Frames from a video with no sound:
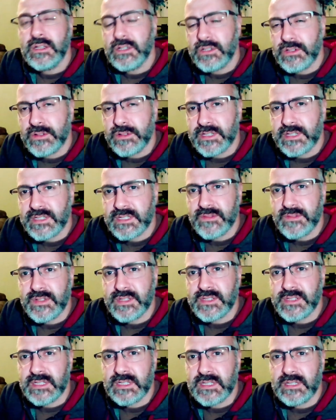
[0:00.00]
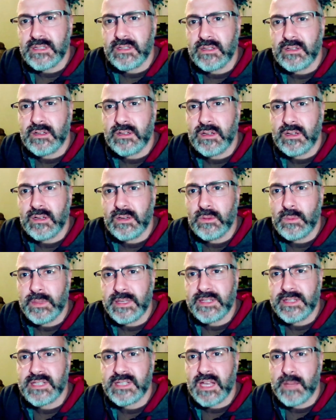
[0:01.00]
During CVC uh,
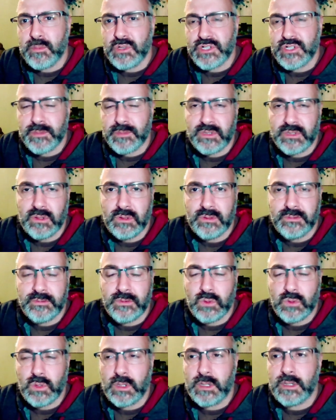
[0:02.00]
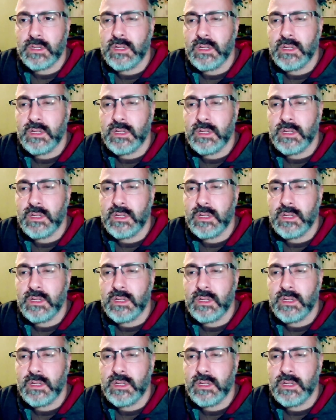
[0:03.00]
weeks, I push up to gold 4.